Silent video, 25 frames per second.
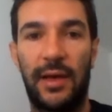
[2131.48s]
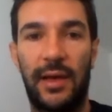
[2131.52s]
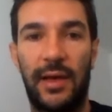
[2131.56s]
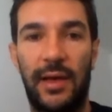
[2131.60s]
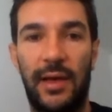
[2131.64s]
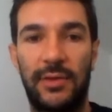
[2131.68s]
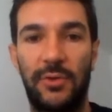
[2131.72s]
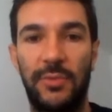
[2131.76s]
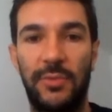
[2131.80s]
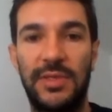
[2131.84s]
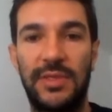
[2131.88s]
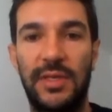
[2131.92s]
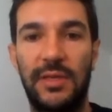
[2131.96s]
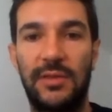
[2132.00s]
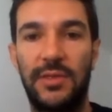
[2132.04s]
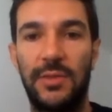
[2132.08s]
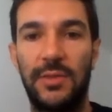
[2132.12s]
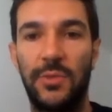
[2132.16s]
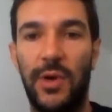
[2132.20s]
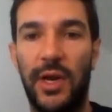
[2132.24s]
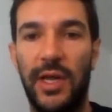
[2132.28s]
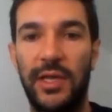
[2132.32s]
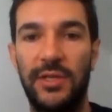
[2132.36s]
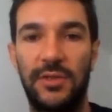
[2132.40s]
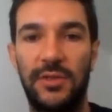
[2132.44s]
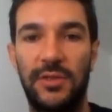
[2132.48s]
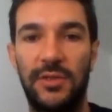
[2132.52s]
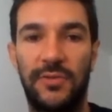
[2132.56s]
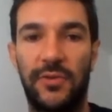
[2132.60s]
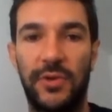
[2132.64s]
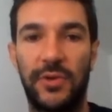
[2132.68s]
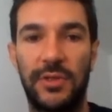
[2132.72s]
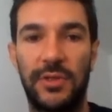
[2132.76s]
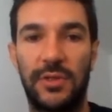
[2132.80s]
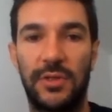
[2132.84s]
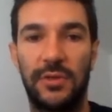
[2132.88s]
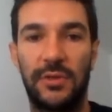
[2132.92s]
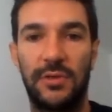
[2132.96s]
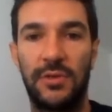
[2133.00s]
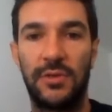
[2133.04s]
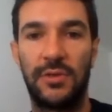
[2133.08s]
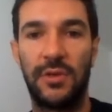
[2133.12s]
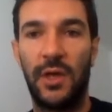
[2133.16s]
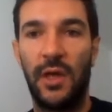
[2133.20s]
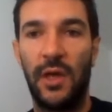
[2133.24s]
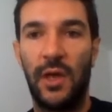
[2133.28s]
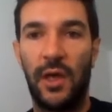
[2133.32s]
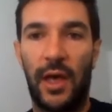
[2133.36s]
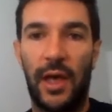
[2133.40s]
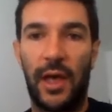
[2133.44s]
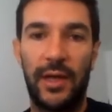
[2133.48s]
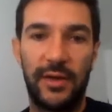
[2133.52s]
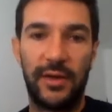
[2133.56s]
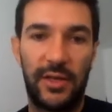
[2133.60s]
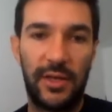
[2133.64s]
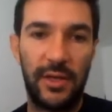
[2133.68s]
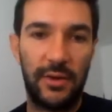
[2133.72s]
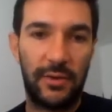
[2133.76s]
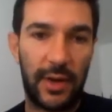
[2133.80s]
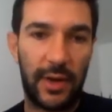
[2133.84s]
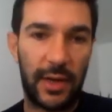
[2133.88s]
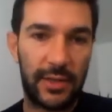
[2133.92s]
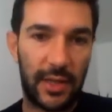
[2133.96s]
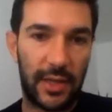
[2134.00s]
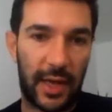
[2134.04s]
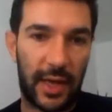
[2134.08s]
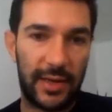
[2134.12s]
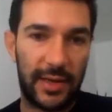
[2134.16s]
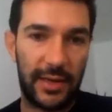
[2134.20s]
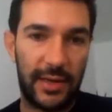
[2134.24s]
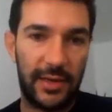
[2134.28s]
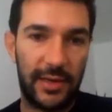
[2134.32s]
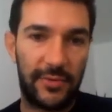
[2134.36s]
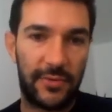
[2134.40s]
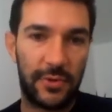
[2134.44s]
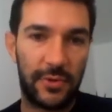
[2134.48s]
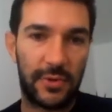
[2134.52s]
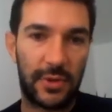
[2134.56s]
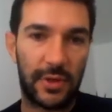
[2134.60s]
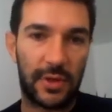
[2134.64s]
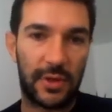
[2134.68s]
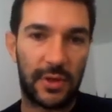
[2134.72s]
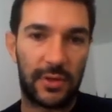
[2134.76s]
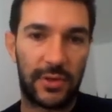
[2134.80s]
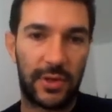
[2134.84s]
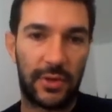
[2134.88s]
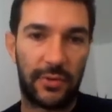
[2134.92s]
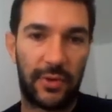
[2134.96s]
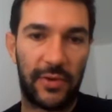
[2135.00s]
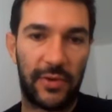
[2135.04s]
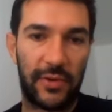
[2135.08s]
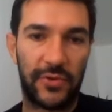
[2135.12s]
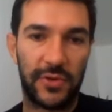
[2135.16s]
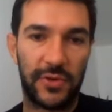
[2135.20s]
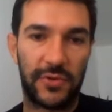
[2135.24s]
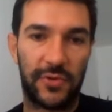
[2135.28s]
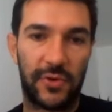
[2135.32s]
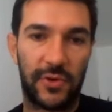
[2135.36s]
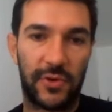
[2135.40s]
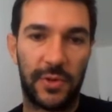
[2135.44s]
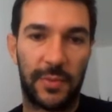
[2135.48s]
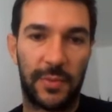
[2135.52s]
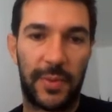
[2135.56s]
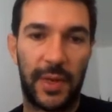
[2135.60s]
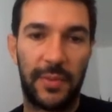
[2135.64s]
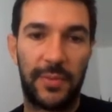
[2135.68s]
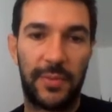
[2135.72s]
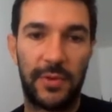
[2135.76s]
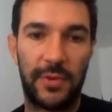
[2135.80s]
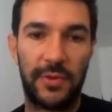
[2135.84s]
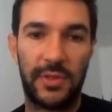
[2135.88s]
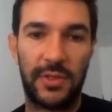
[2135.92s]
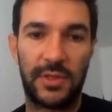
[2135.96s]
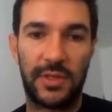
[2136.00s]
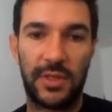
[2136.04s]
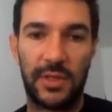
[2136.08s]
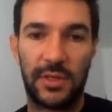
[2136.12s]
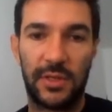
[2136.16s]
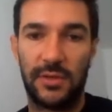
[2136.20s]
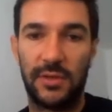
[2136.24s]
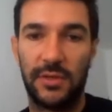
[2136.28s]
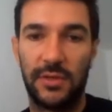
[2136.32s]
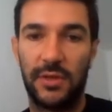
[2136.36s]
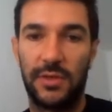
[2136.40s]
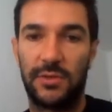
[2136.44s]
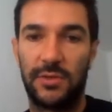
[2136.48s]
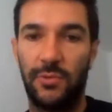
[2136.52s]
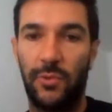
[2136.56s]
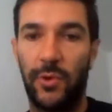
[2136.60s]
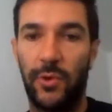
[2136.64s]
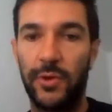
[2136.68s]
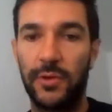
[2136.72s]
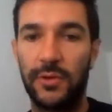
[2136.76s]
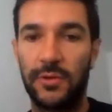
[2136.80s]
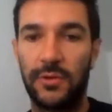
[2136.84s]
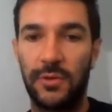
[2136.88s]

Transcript: atomistic simulations, for instance. And here I leave you the reference for the paper discussing this work.